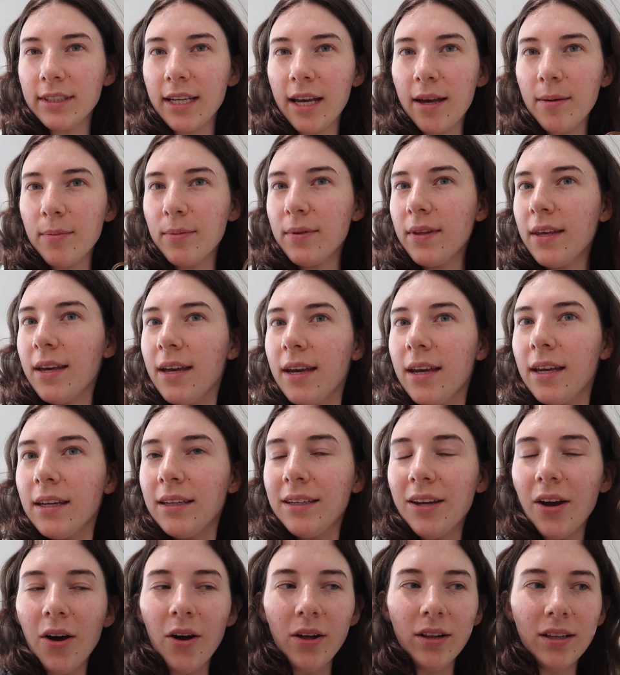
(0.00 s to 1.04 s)
depth.
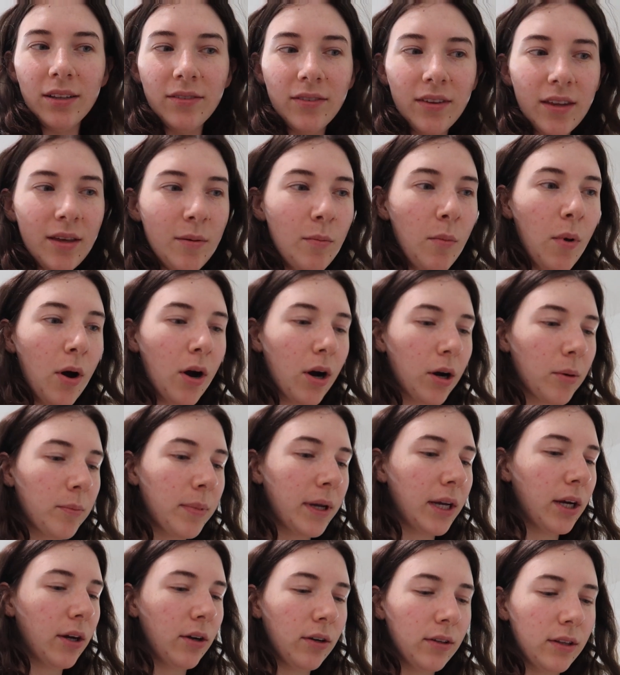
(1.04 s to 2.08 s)
Yeah, all of them are
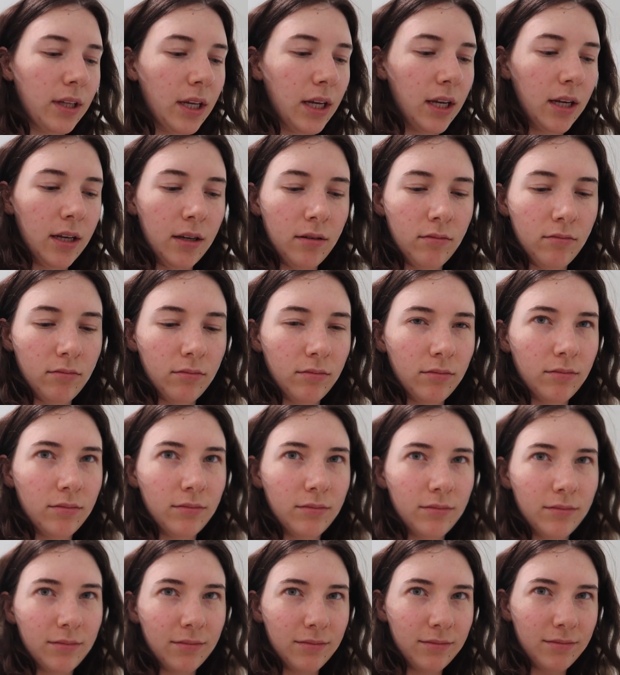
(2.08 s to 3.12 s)
bigger than
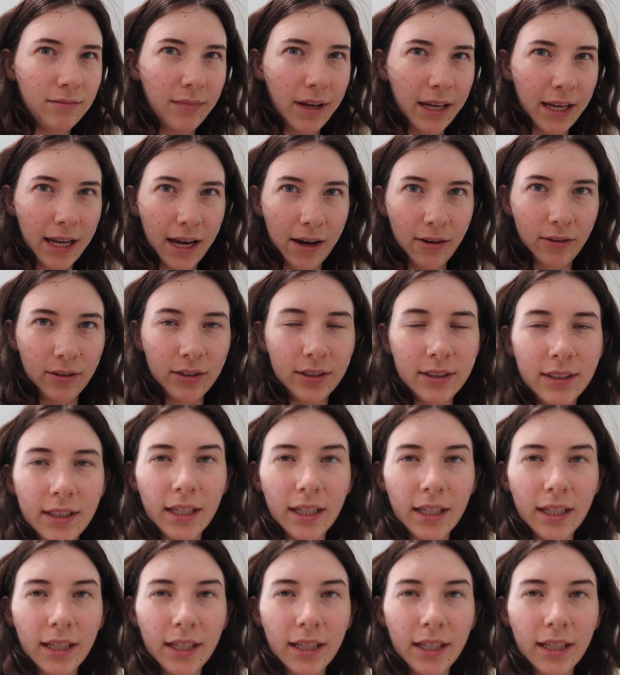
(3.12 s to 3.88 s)
my counters.